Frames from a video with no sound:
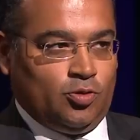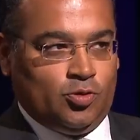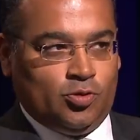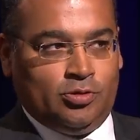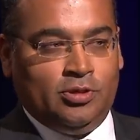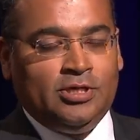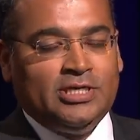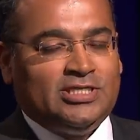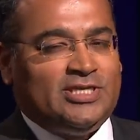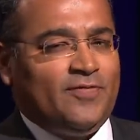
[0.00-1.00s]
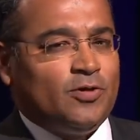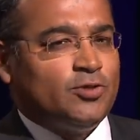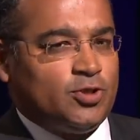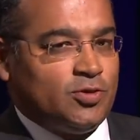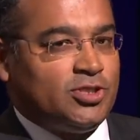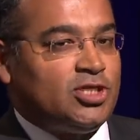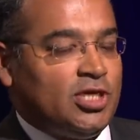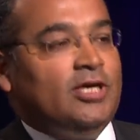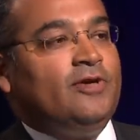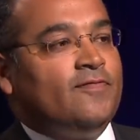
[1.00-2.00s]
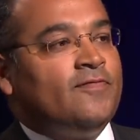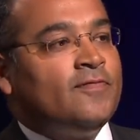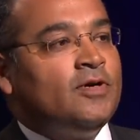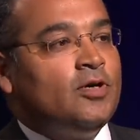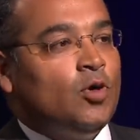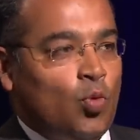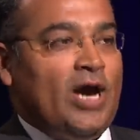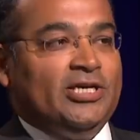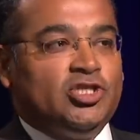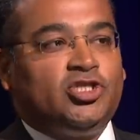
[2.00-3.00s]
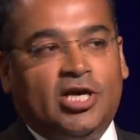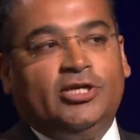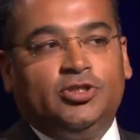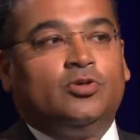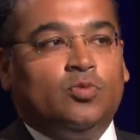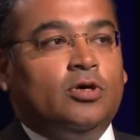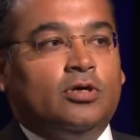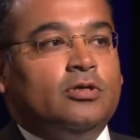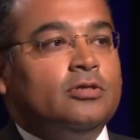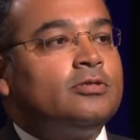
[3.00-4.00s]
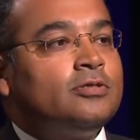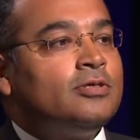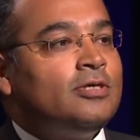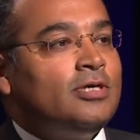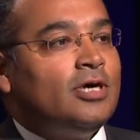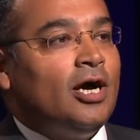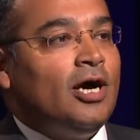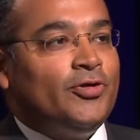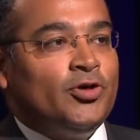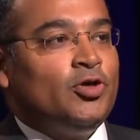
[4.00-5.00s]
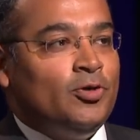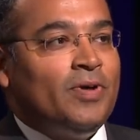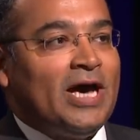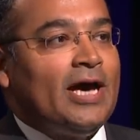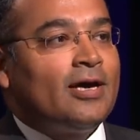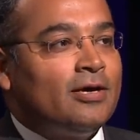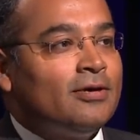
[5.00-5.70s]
or difficult to achieve way to change the world uh, that you back?